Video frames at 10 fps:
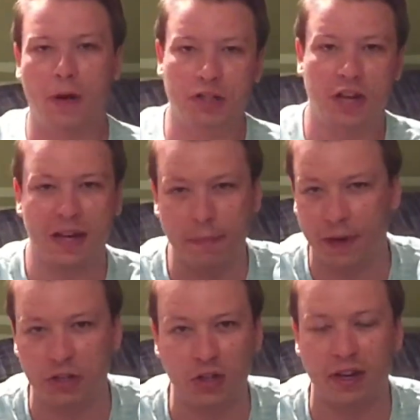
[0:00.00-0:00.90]
watching the
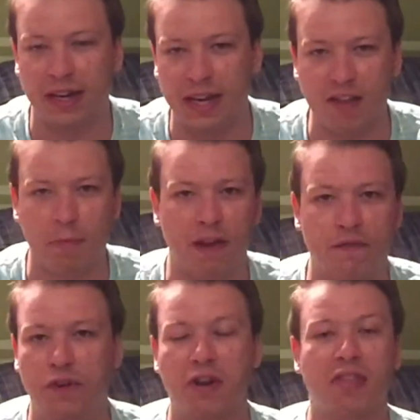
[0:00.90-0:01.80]
Montreal Canadiens, my
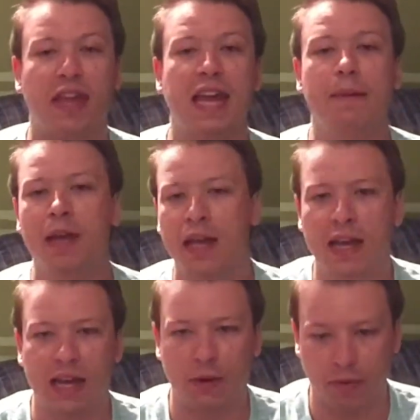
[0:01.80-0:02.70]
first game.
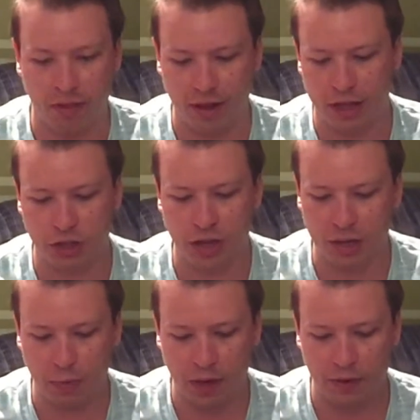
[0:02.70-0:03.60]
It was uh,
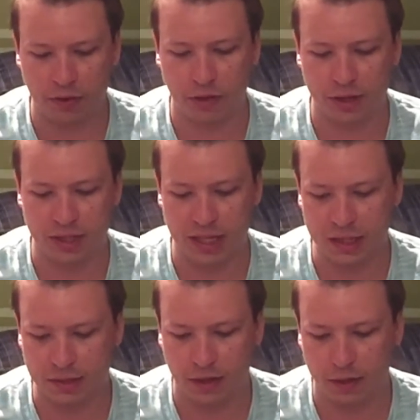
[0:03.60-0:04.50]
January
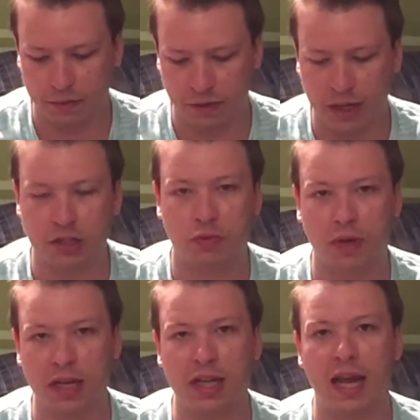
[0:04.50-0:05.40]
13th of uh,
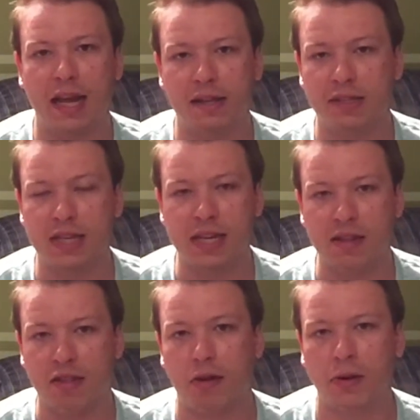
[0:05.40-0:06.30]

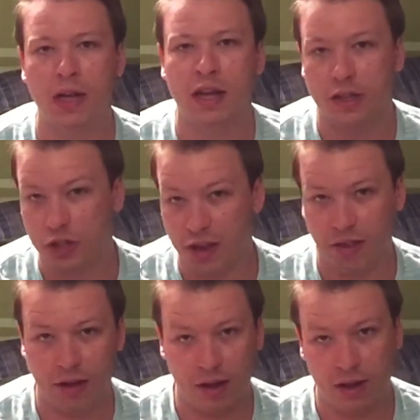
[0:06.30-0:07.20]
2018. So
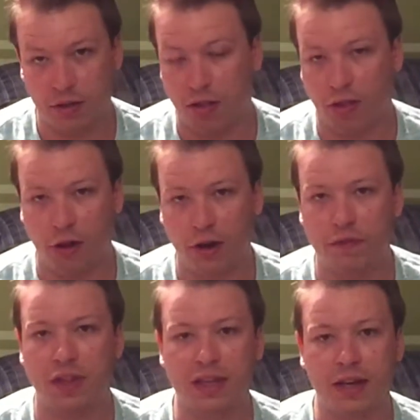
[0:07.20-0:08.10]
just uh, the start
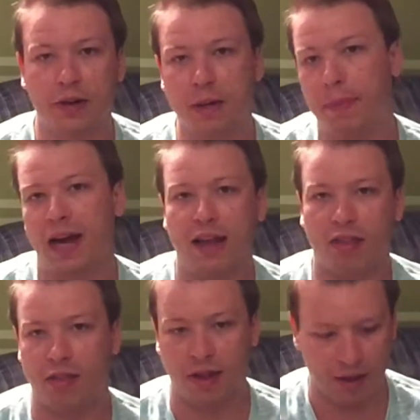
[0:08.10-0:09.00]
of the year, the
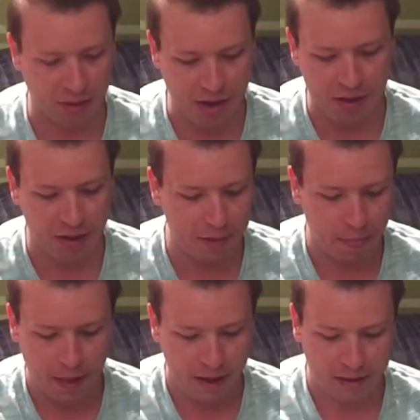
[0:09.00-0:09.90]
past uh,
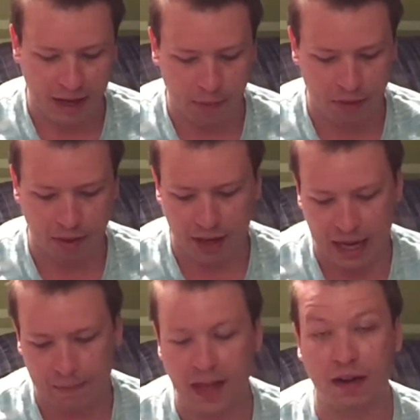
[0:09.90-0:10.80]
season. That was the
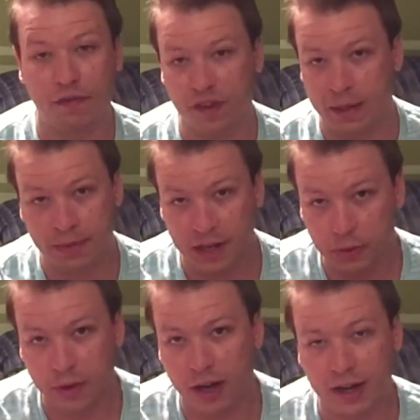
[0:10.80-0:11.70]
game that Philip
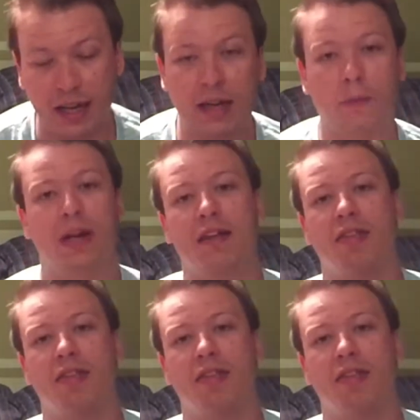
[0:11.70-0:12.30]
Danault got hit with a